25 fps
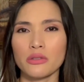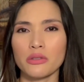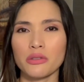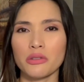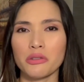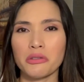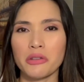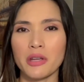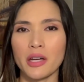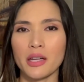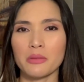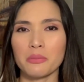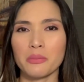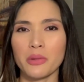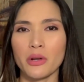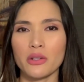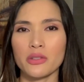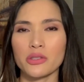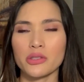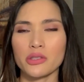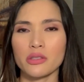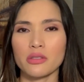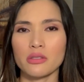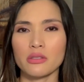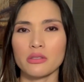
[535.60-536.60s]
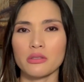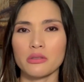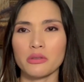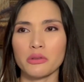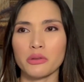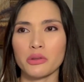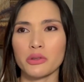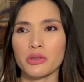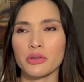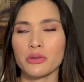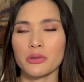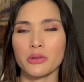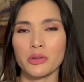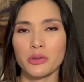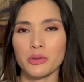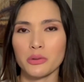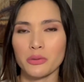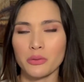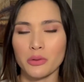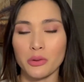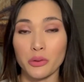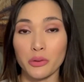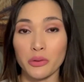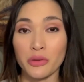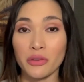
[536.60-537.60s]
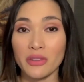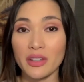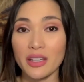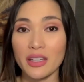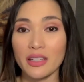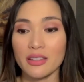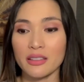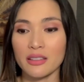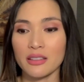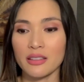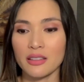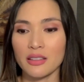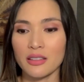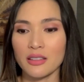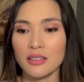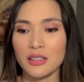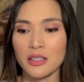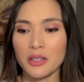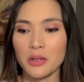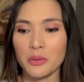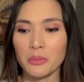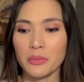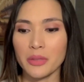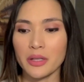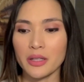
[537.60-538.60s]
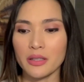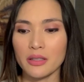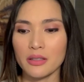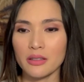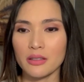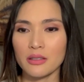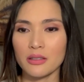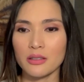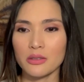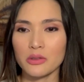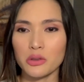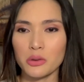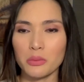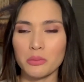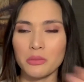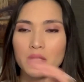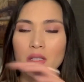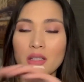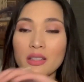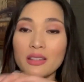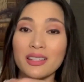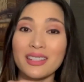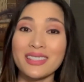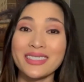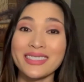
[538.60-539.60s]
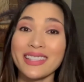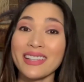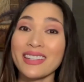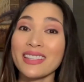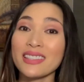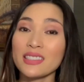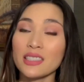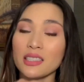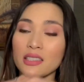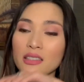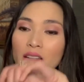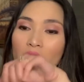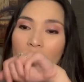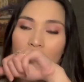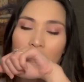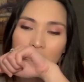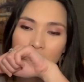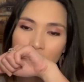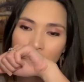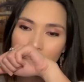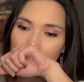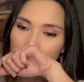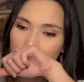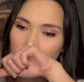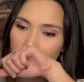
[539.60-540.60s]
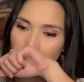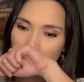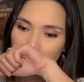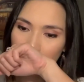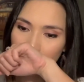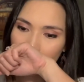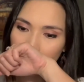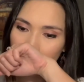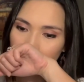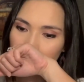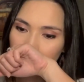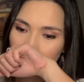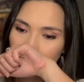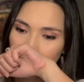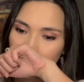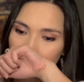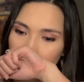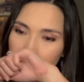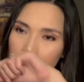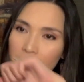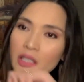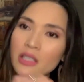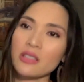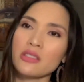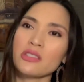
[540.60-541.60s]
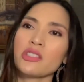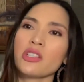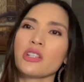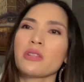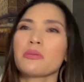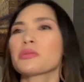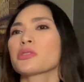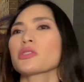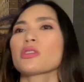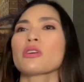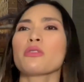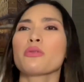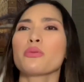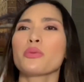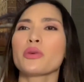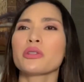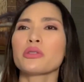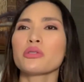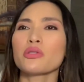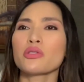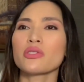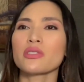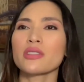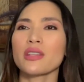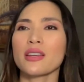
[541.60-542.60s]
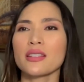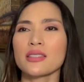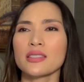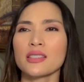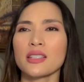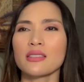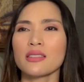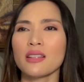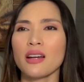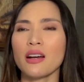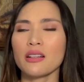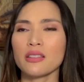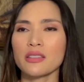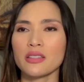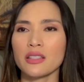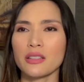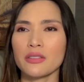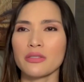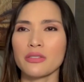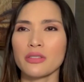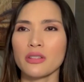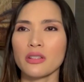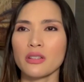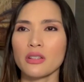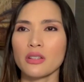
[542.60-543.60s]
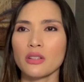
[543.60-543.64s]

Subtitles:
to that person or thing. But to me, this is seductive. In terms of, when you say seductive,